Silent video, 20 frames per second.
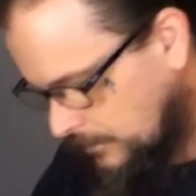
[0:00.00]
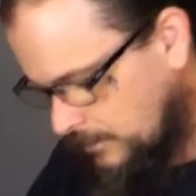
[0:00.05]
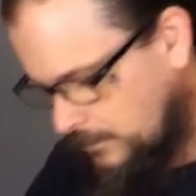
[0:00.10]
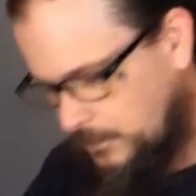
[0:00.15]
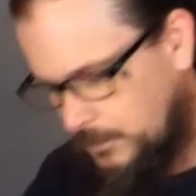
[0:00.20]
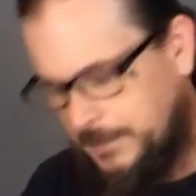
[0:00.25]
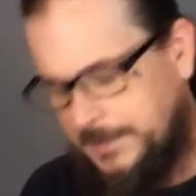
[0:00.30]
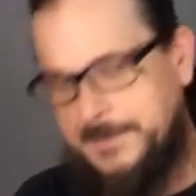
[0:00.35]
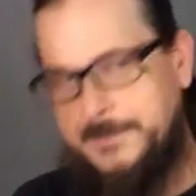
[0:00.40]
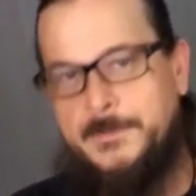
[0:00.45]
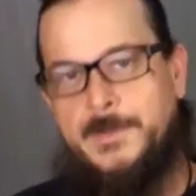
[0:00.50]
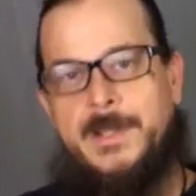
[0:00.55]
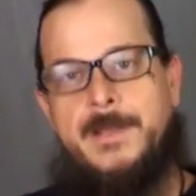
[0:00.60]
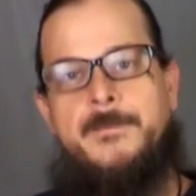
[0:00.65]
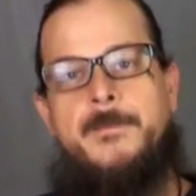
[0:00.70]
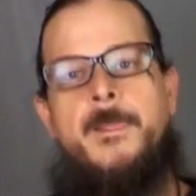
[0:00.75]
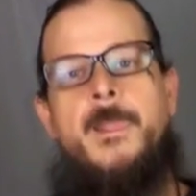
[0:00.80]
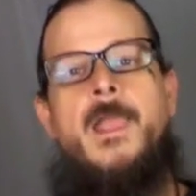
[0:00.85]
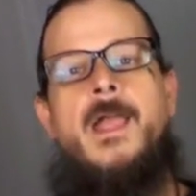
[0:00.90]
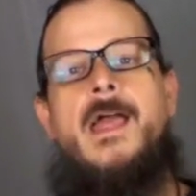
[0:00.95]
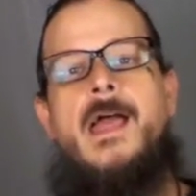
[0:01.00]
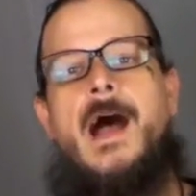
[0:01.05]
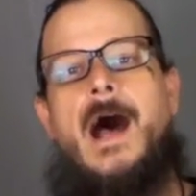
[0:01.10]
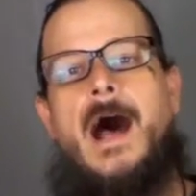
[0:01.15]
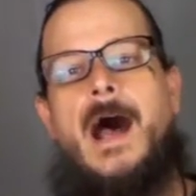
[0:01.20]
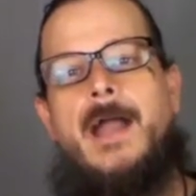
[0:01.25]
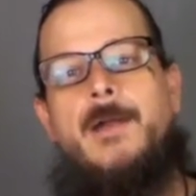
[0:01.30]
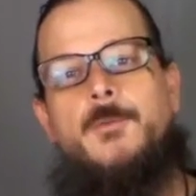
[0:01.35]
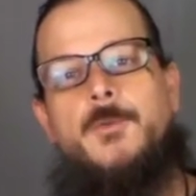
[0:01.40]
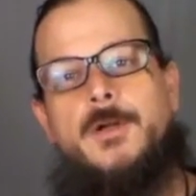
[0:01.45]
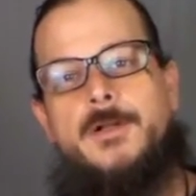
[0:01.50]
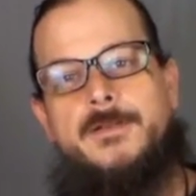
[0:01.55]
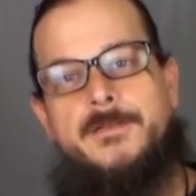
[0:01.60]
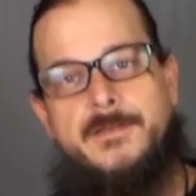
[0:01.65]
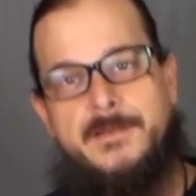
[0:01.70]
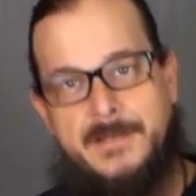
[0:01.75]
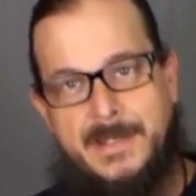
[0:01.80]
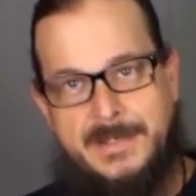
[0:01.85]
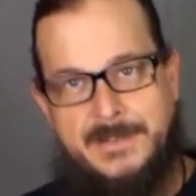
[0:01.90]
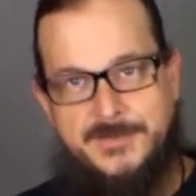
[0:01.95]
Well, anyway, I worked
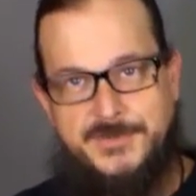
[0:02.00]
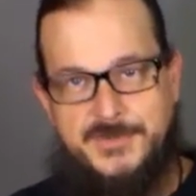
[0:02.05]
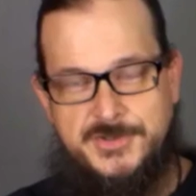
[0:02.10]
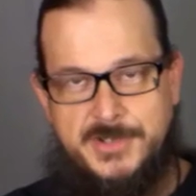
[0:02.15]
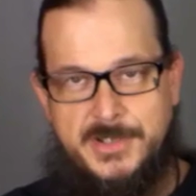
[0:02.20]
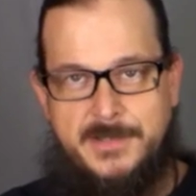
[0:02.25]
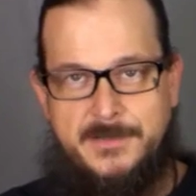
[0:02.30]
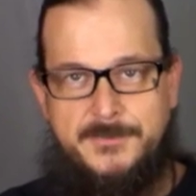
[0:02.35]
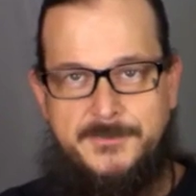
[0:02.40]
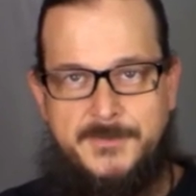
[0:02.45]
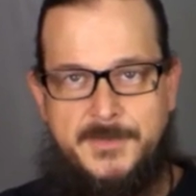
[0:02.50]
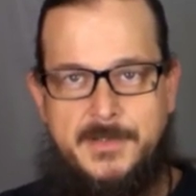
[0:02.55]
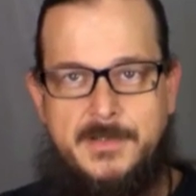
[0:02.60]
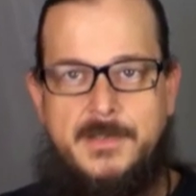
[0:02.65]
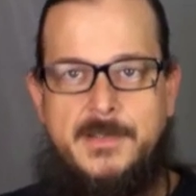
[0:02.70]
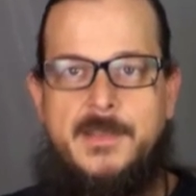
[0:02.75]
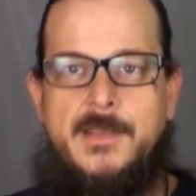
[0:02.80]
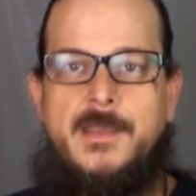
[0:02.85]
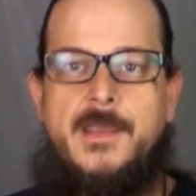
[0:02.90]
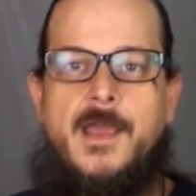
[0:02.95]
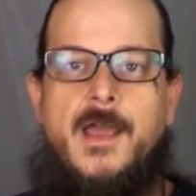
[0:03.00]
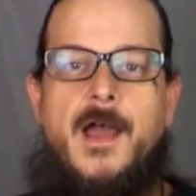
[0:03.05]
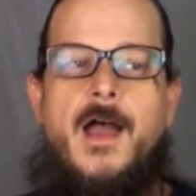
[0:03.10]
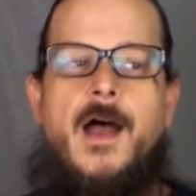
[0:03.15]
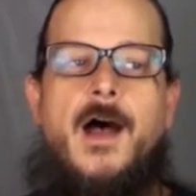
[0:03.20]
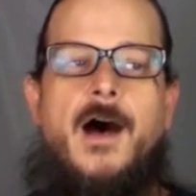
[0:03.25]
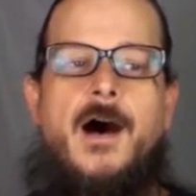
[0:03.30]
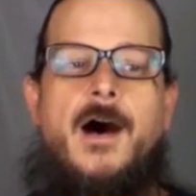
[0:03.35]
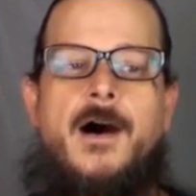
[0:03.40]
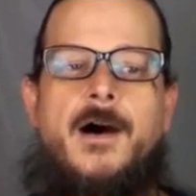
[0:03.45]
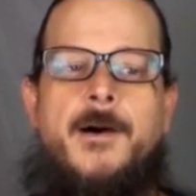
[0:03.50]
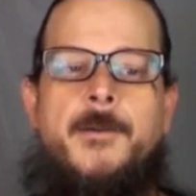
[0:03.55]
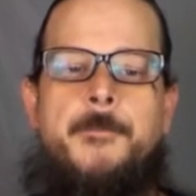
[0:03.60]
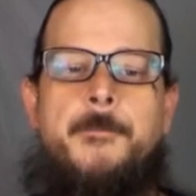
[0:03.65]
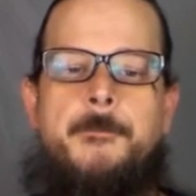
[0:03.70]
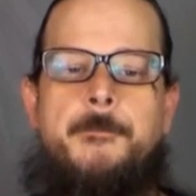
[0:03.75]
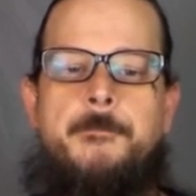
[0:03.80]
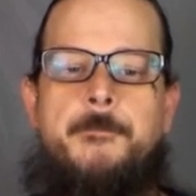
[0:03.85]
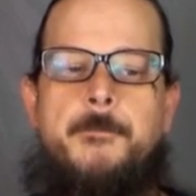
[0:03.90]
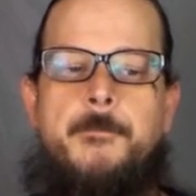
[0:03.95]
the night shift.
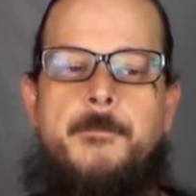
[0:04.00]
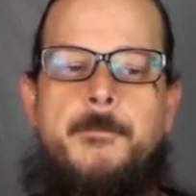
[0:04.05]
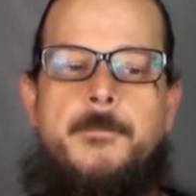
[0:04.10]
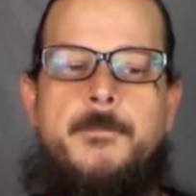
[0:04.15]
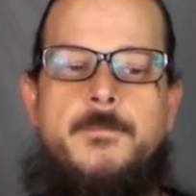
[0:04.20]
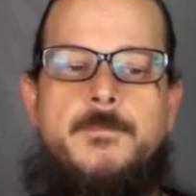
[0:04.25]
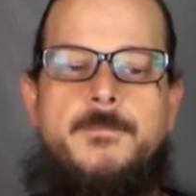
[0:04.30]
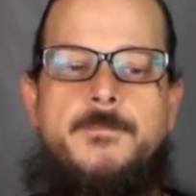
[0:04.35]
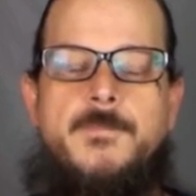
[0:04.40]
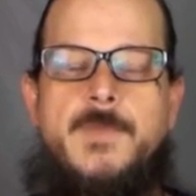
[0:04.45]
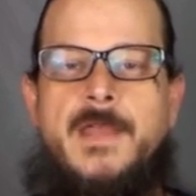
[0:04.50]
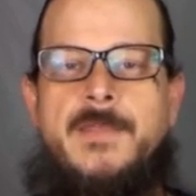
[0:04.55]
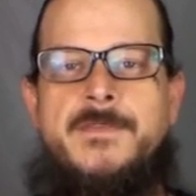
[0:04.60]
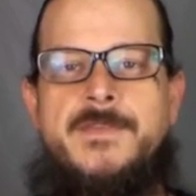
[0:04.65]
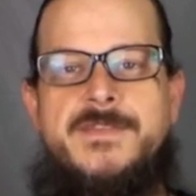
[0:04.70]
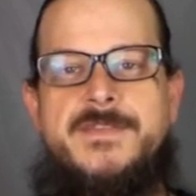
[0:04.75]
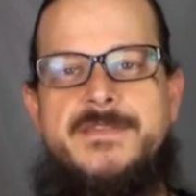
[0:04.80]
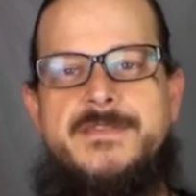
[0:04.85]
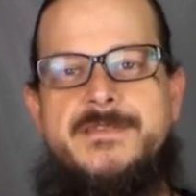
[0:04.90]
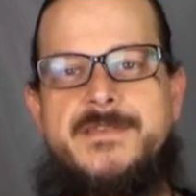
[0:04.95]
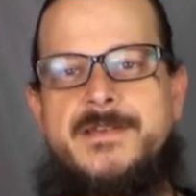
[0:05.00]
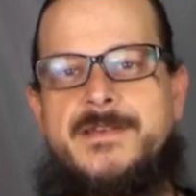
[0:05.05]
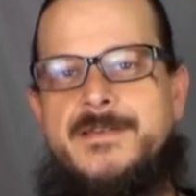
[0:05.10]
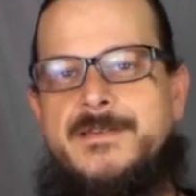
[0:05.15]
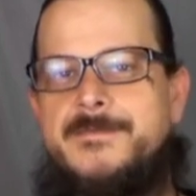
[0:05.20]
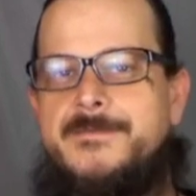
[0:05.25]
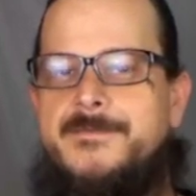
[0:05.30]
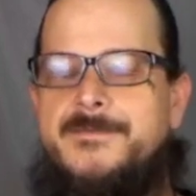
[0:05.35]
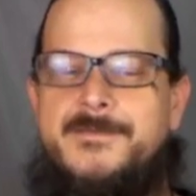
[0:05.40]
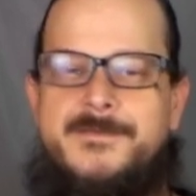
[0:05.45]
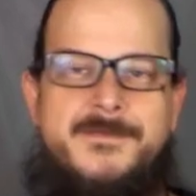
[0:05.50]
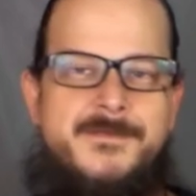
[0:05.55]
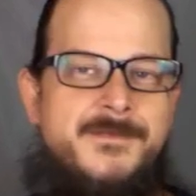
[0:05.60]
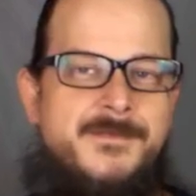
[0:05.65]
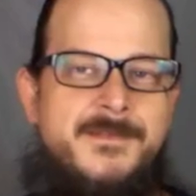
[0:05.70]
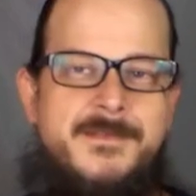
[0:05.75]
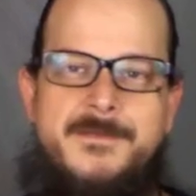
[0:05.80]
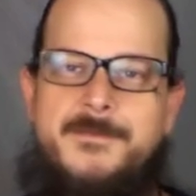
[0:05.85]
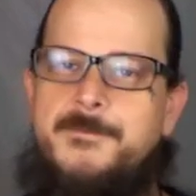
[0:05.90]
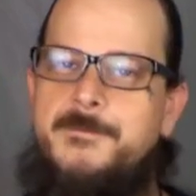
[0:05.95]
And this is a
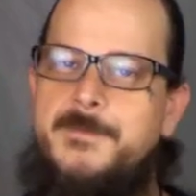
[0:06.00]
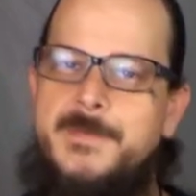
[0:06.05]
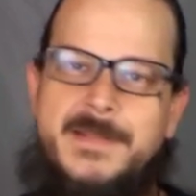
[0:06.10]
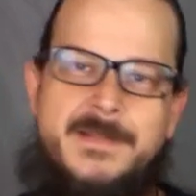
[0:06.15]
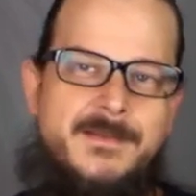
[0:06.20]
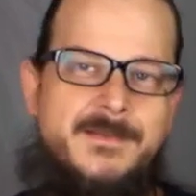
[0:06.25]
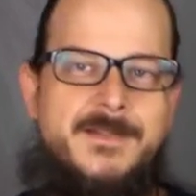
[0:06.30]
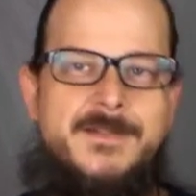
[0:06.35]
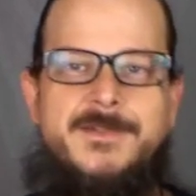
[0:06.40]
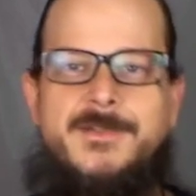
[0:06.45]
middle of